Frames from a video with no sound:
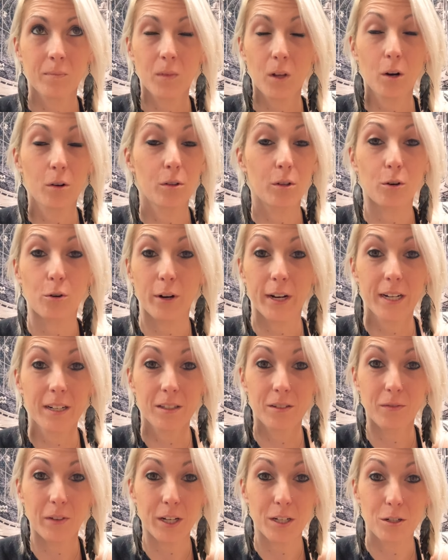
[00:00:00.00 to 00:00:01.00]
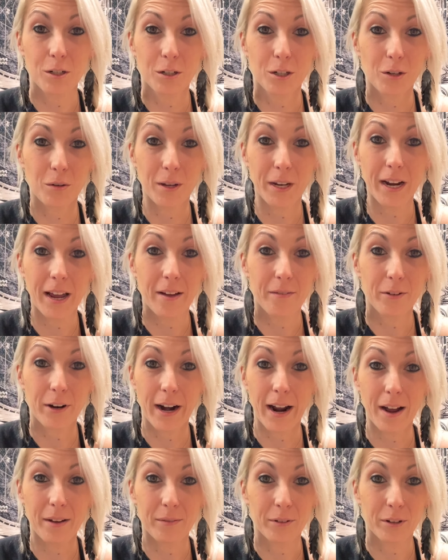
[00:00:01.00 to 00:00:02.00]
are the greatest venture you could ever
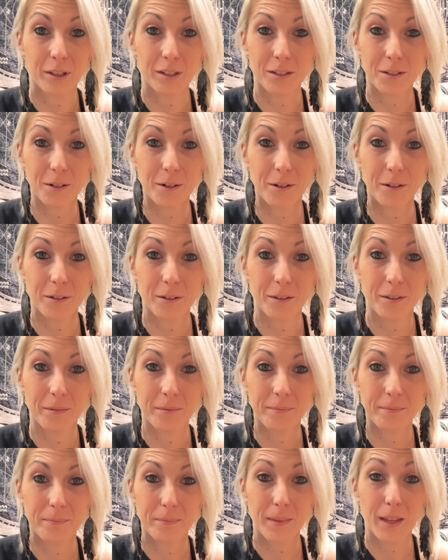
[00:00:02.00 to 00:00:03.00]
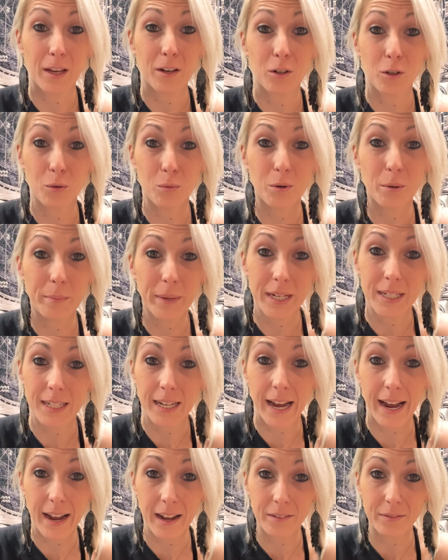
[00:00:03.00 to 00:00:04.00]
have on this earth. And you were meant to
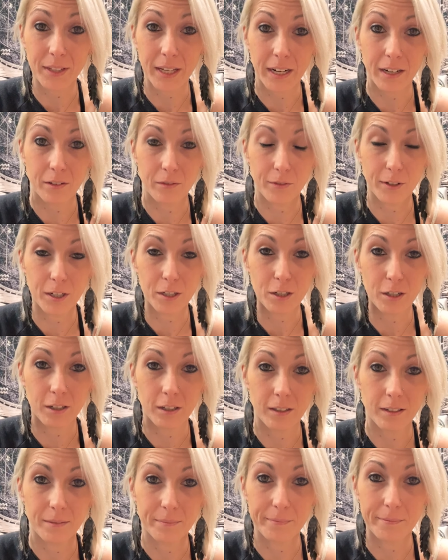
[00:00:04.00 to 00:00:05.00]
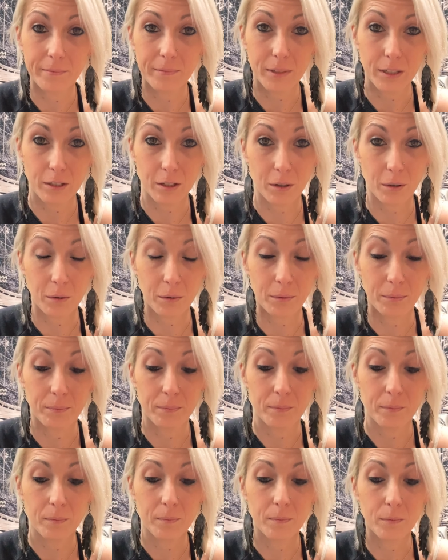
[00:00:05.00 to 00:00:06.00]
have that adventure. So
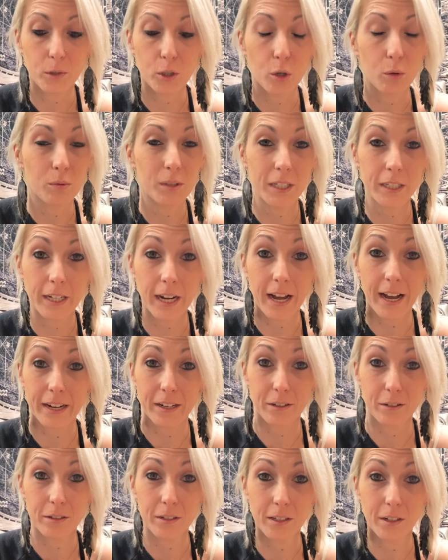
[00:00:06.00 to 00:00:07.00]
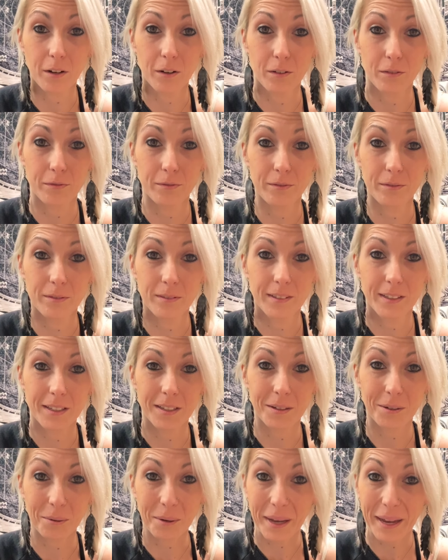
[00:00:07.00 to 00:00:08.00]
don't deny yourself,
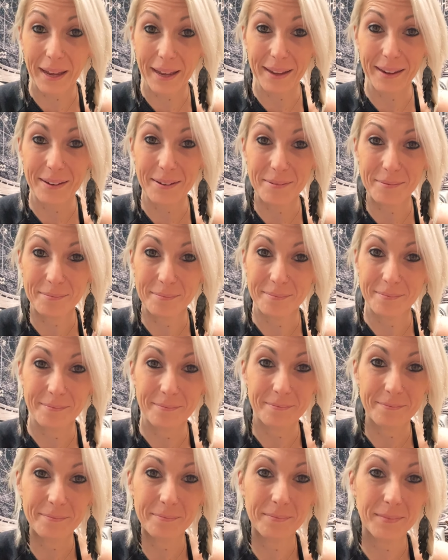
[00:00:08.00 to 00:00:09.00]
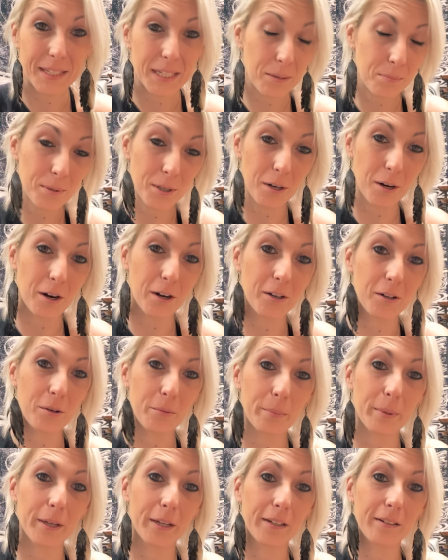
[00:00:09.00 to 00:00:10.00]
okay? Keep your heart
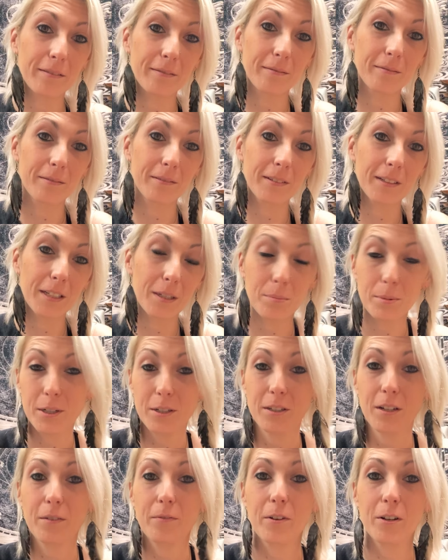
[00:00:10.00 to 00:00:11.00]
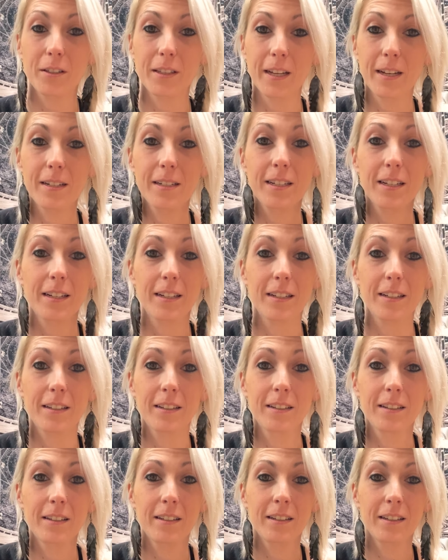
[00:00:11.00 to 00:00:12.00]
open, keep yourself authentic,
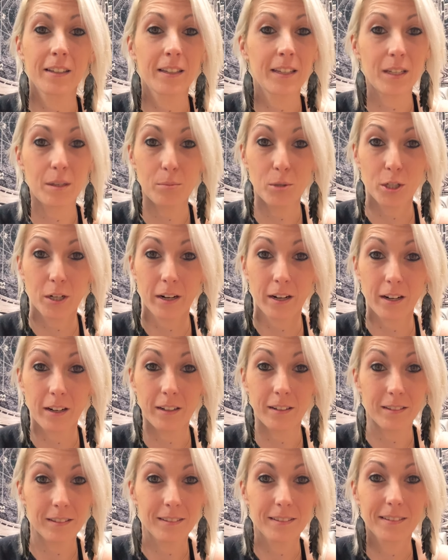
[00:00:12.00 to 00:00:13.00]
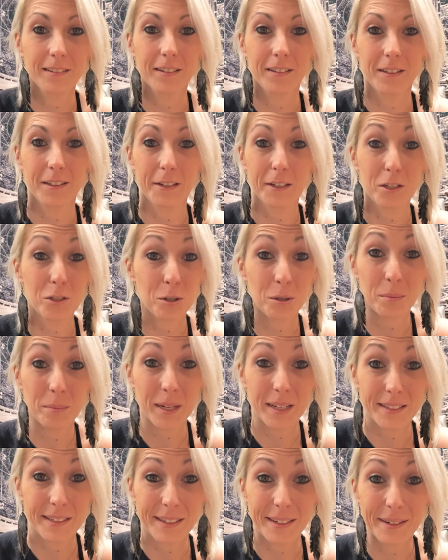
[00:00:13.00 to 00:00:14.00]
keep shining, because you're
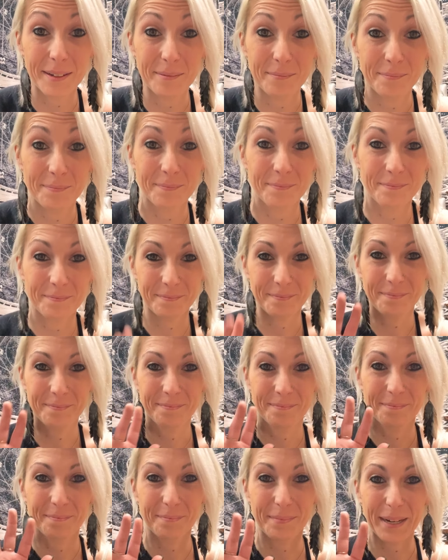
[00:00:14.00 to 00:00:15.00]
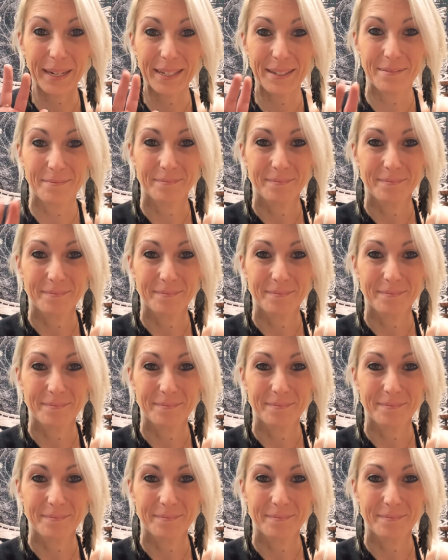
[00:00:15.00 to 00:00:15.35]
amazing. Bye.